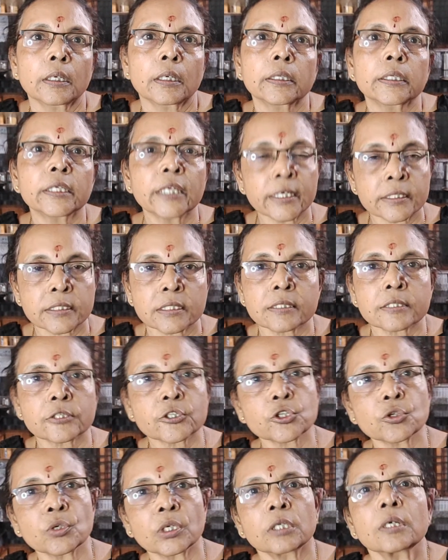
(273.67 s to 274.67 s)
Yes,
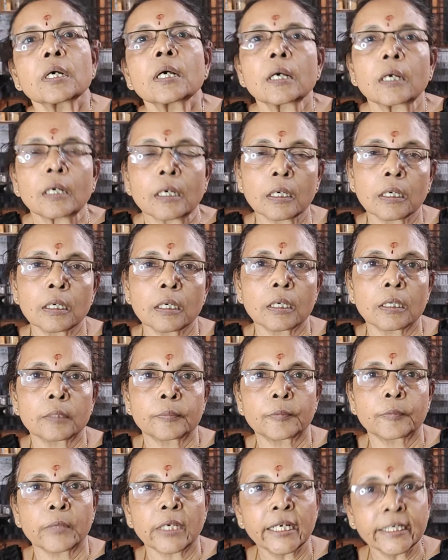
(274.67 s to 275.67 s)
sure.
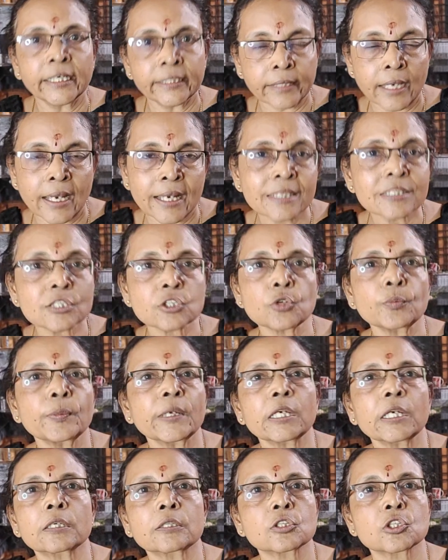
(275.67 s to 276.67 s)
It has to
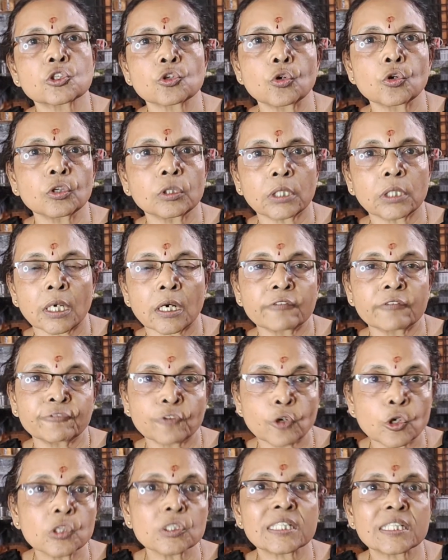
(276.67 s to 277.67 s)
be soaked,
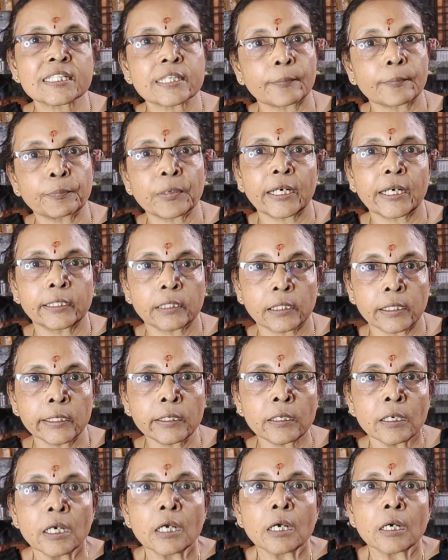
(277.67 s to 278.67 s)
of course,
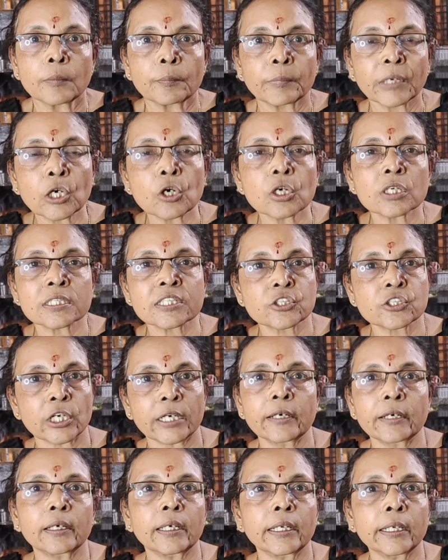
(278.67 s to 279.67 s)
separately, because
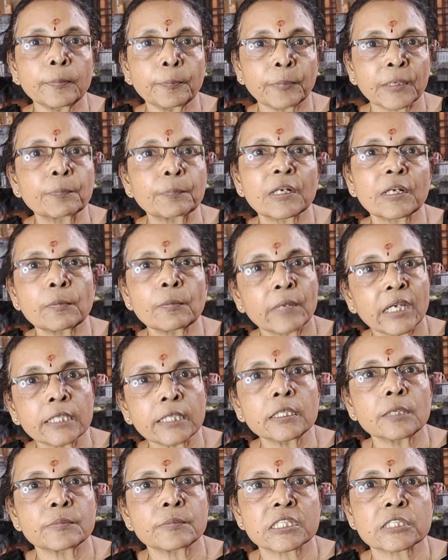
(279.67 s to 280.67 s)
generally people
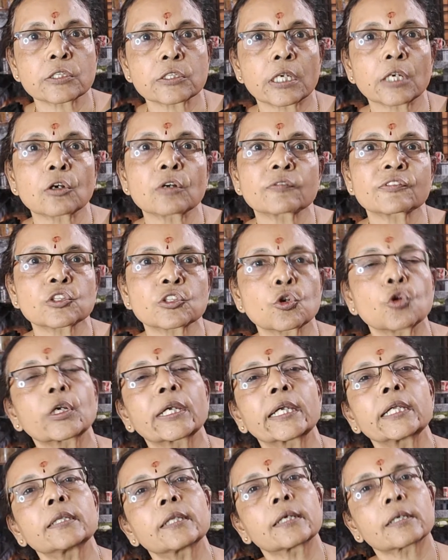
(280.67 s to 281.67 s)
make the mistake of
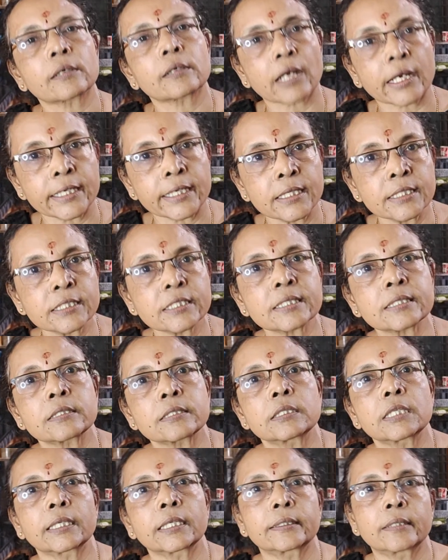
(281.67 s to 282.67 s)
soaking the rice,
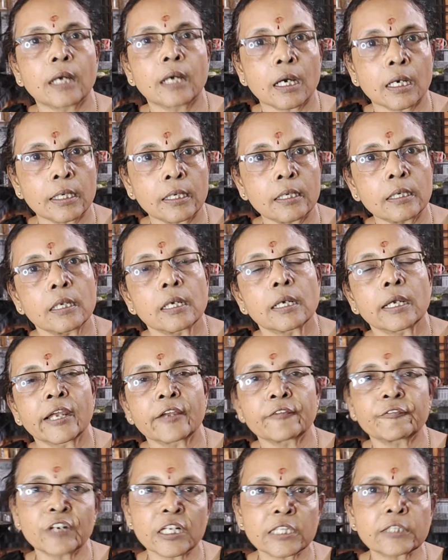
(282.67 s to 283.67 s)
the dal,
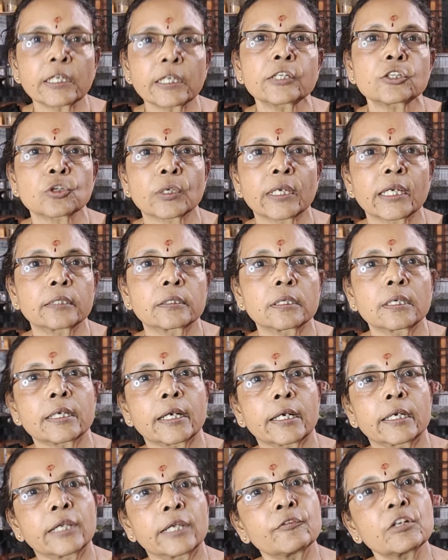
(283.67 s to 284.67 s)
everything together
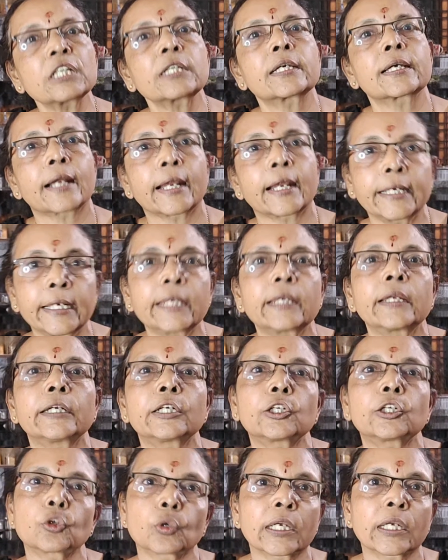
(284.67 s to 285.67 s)
and even grinding
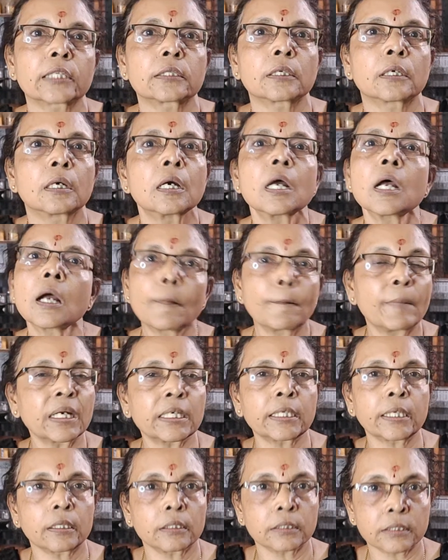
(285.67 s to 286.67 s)
it together.
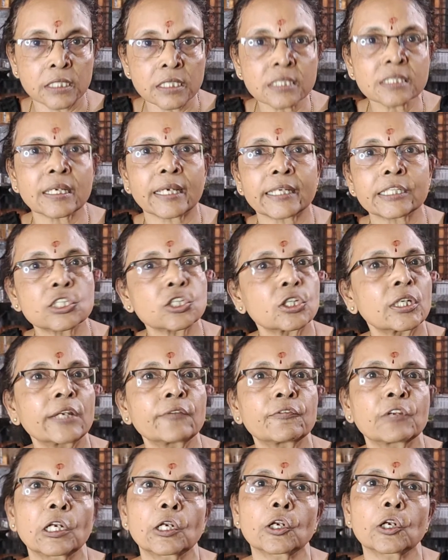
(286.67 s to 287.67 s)
But this
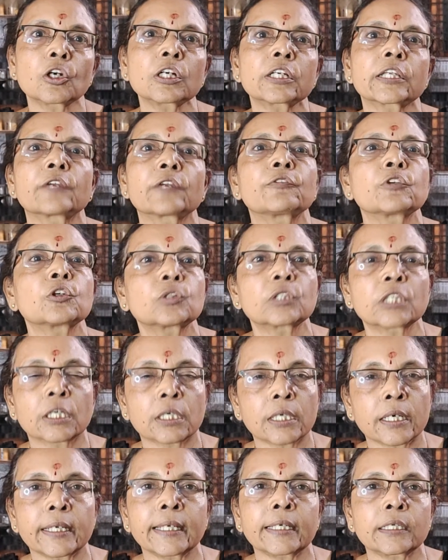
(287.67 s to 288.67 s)
actually will not give you the
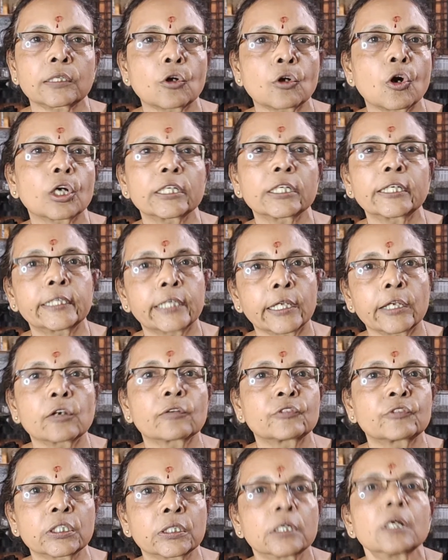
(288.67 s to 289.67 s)
correct quality
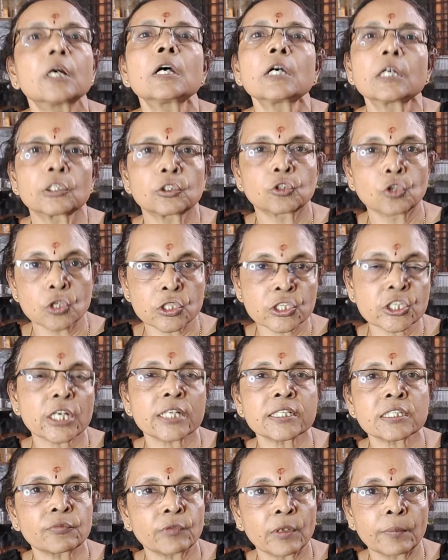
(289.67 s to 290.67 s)
of the
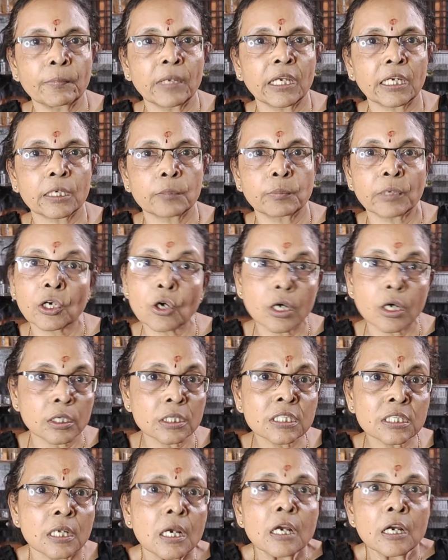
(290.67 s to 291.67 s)
doshas we make,
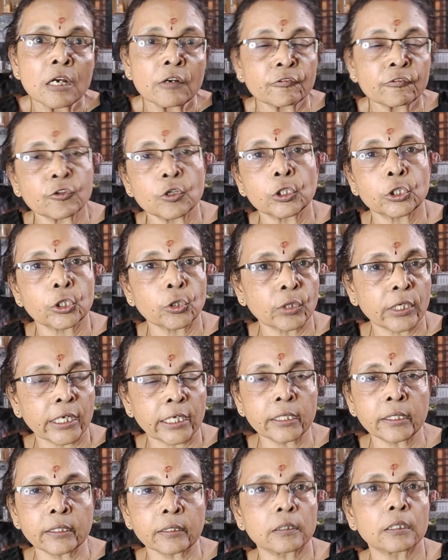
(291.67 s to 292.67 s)
because to
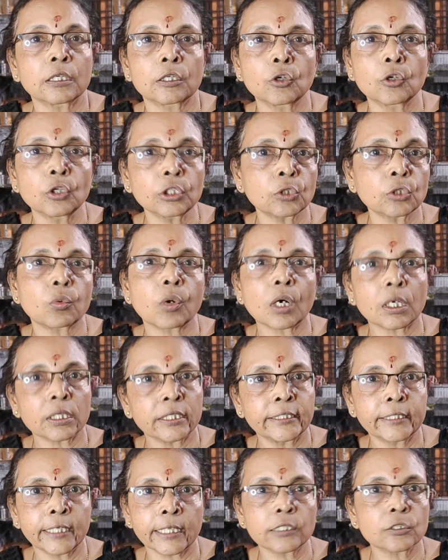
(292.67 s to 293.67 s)
get a good
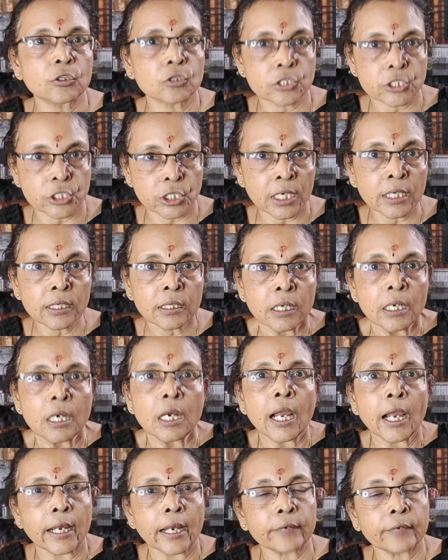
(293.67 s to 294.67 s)
quality dosha
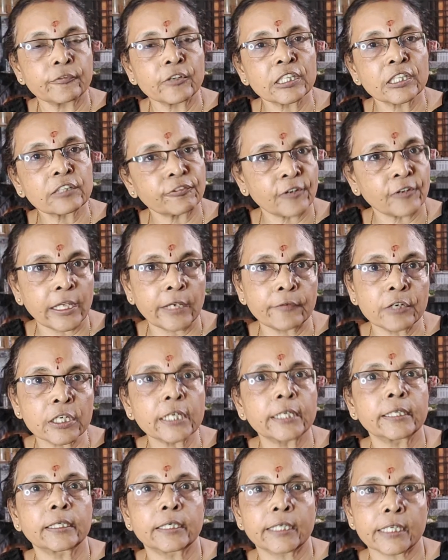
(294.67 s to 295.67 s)
with flavor
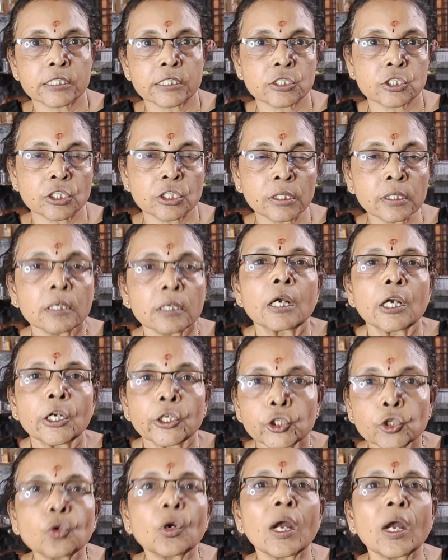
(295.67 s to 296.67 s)
and texture,
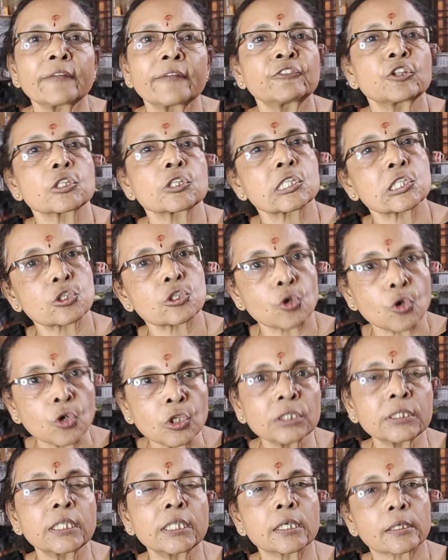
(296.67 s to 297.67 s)
you have to
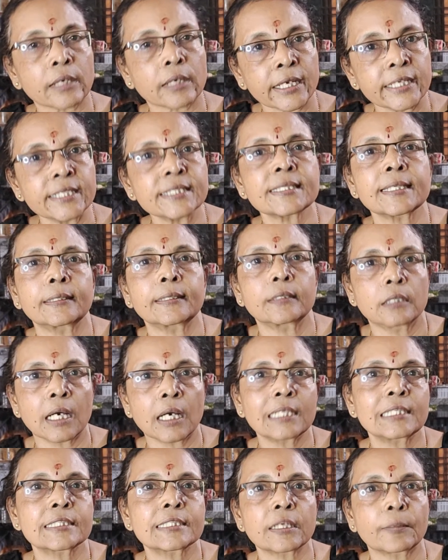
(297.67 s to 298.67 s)
soak the rice and
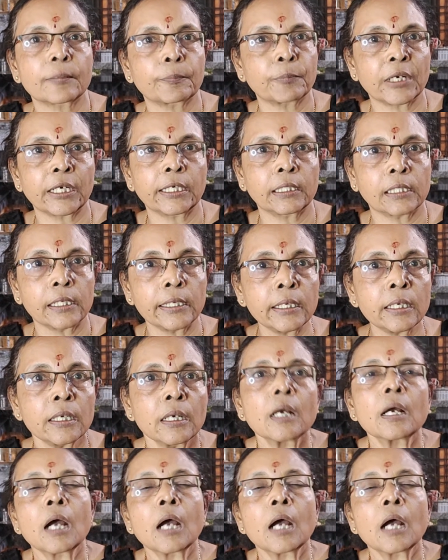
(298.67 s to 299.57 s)
dal separately